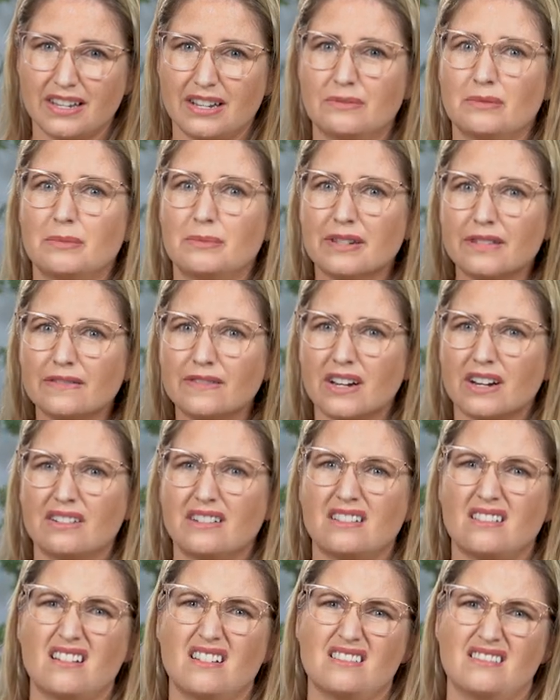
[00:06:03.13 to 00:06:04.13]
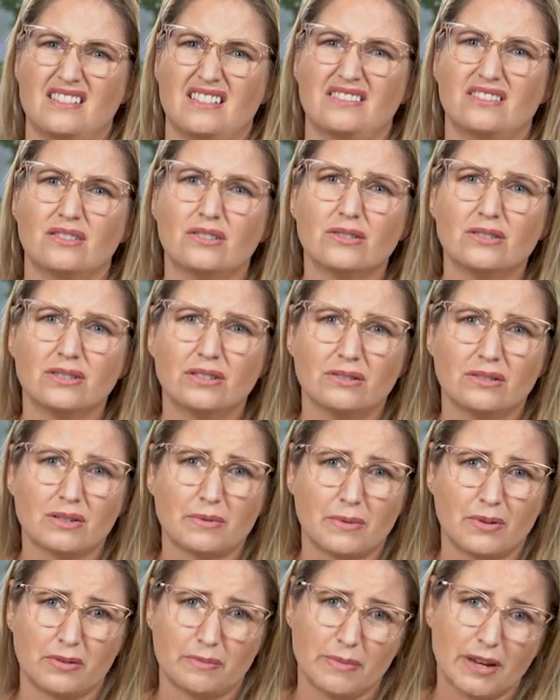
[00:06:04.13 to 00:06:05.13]
that would be very unethical to
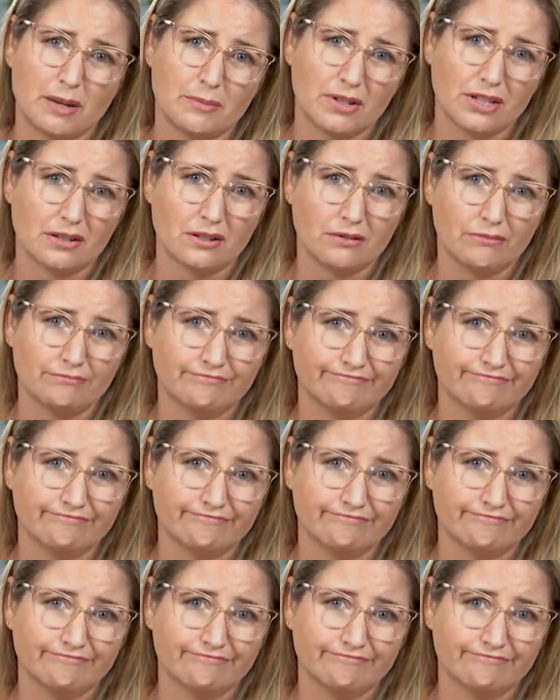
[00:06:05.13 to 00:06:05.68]
expose babies to.